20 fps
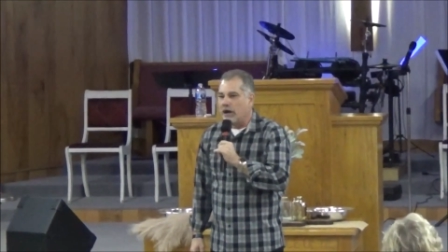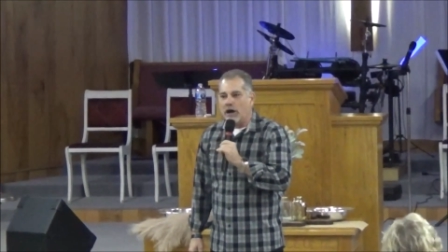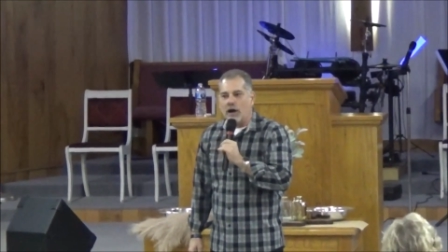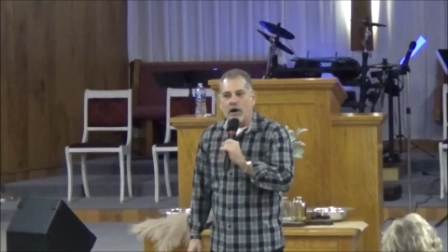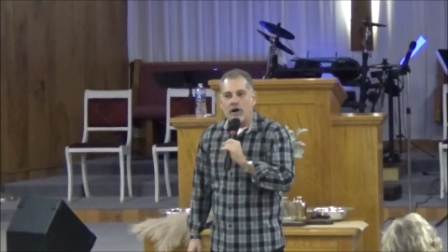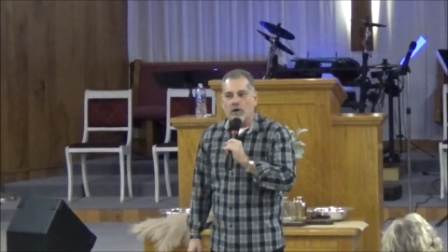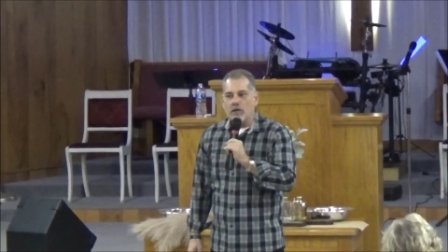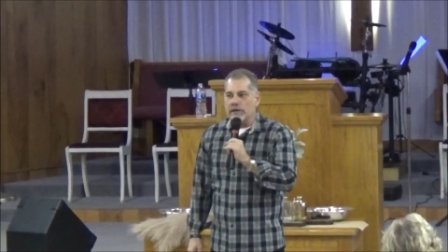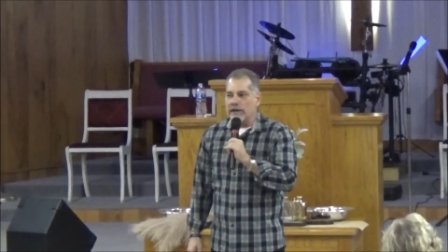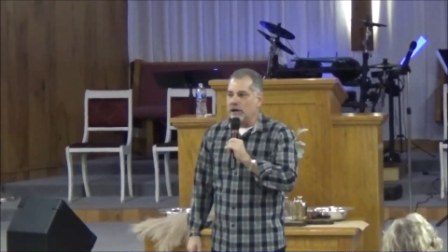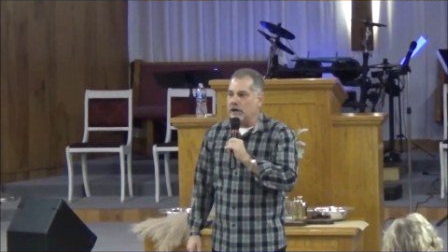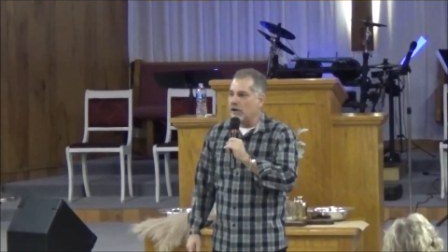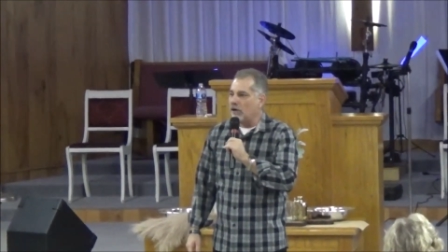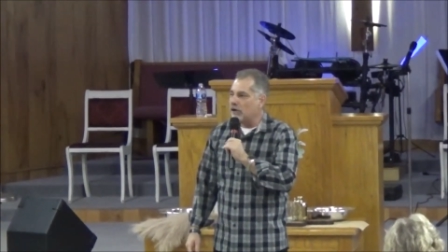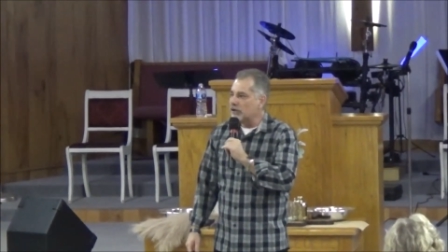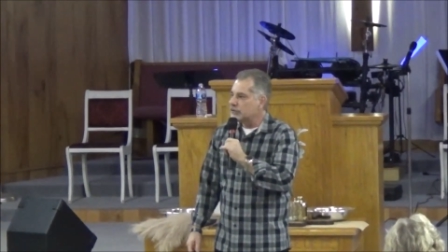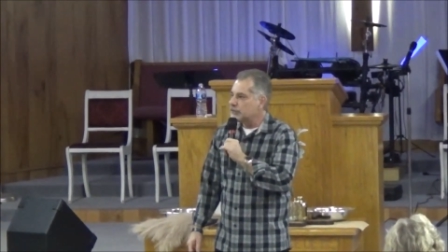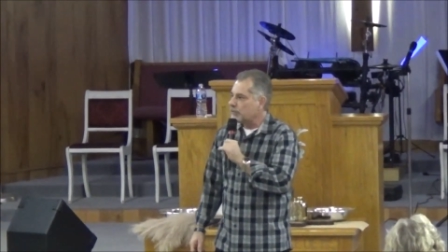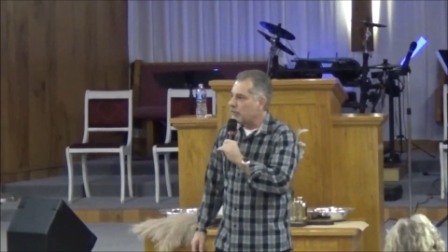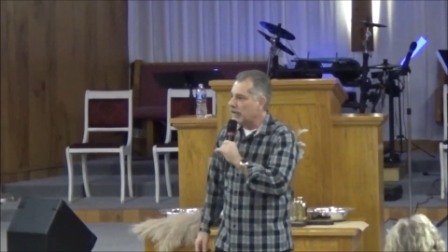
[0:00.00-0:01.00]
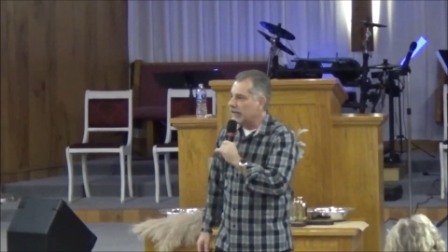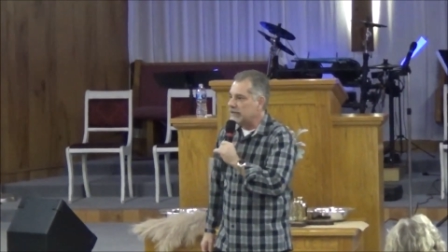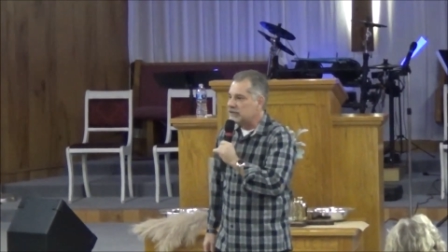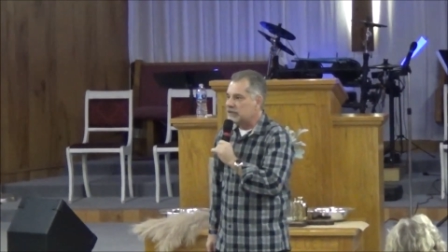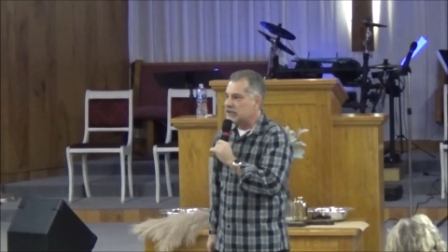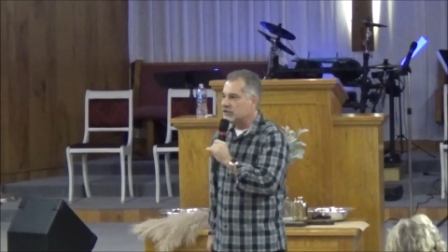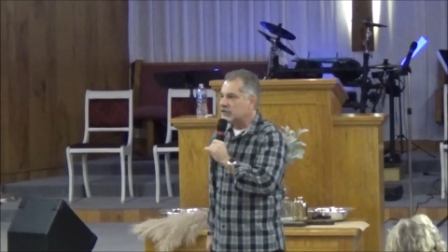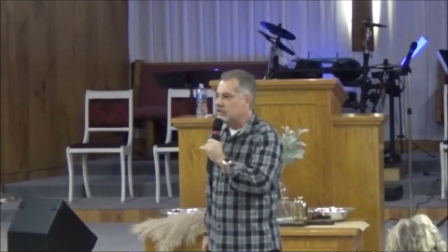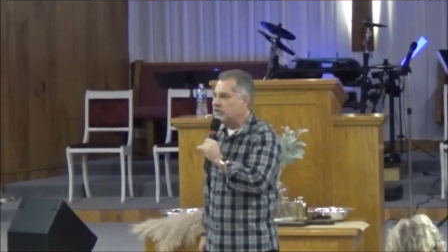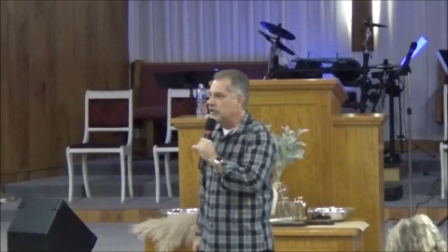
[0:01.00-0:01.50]
All they are is
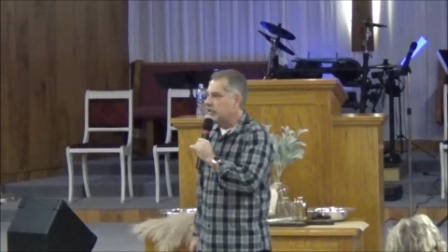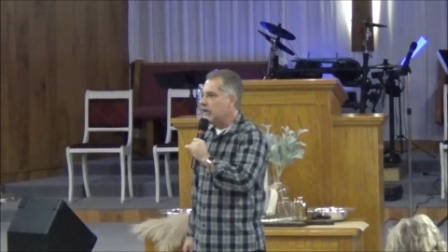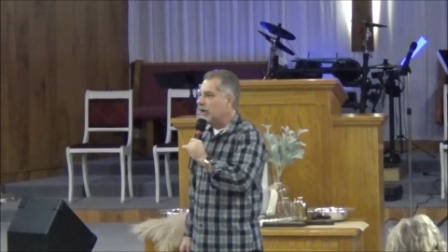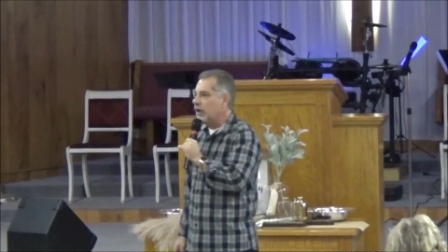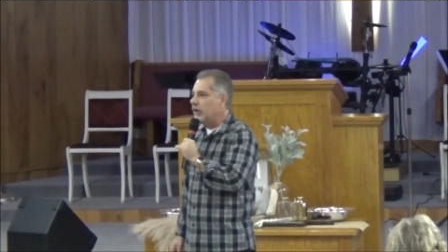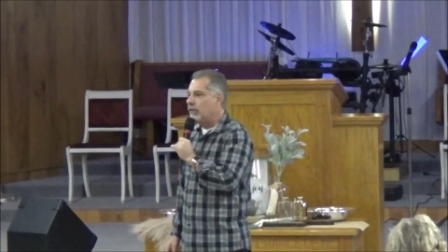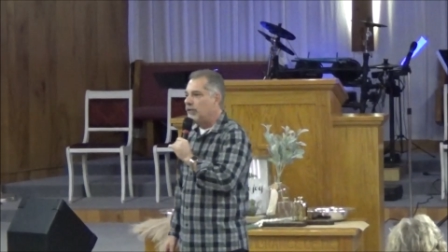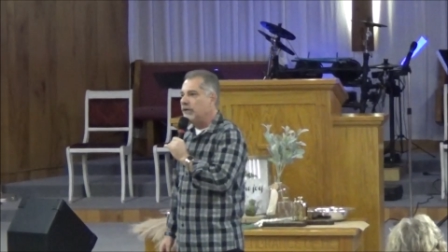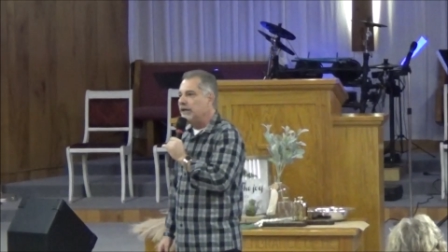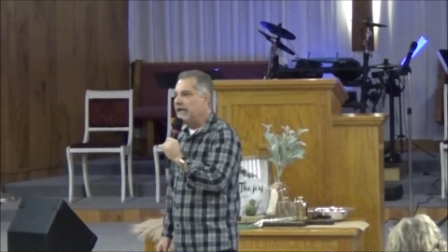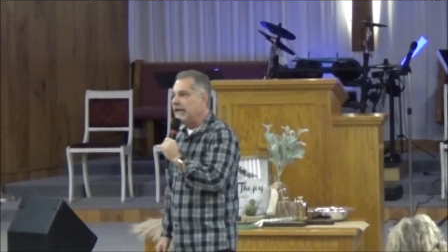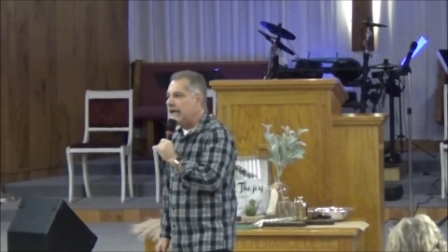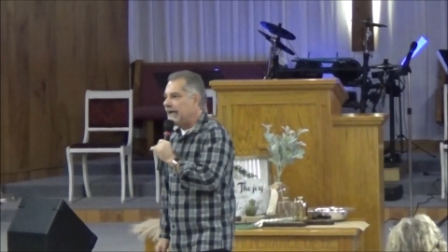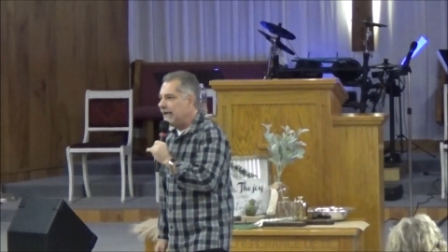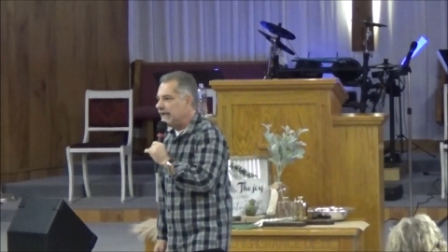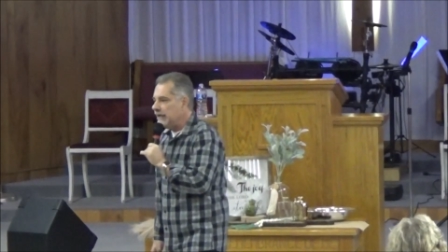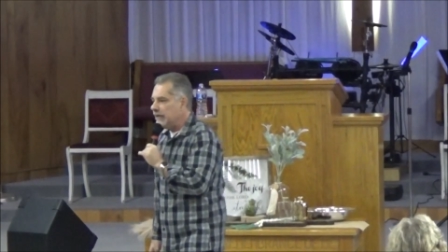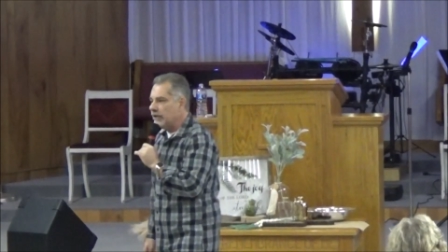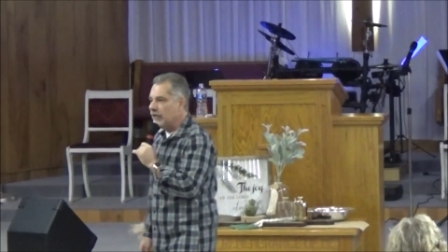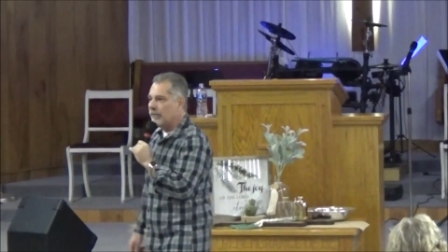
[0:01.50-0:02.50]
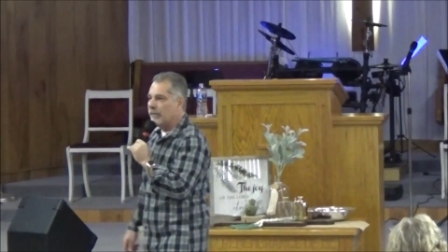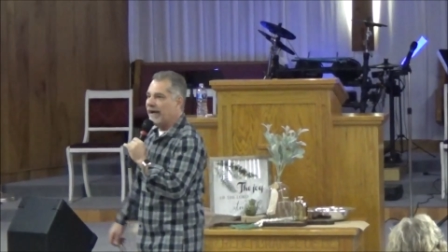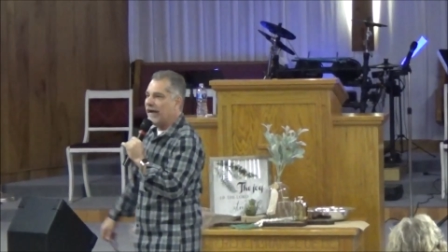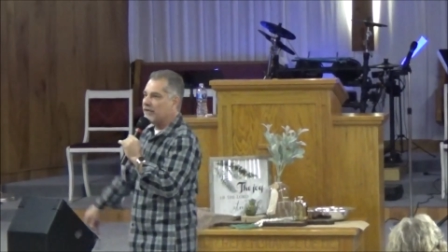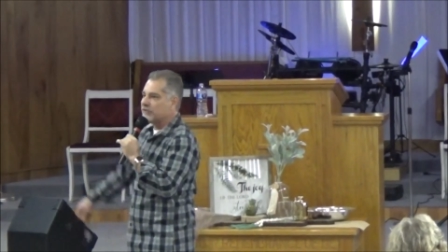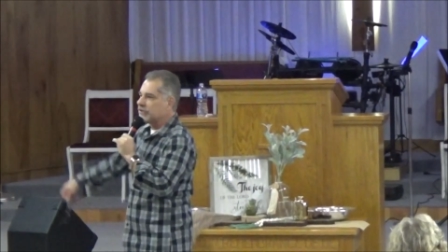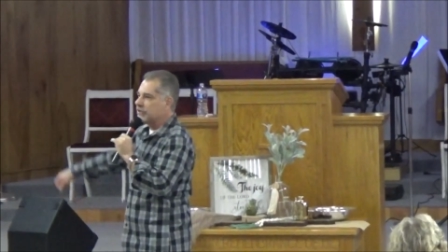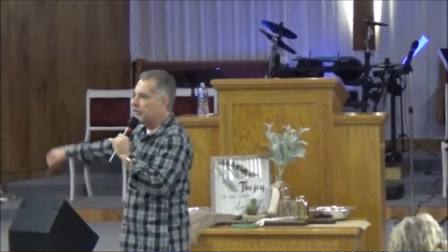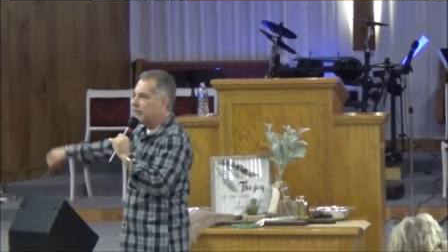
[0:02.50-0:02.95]
places to go and hear about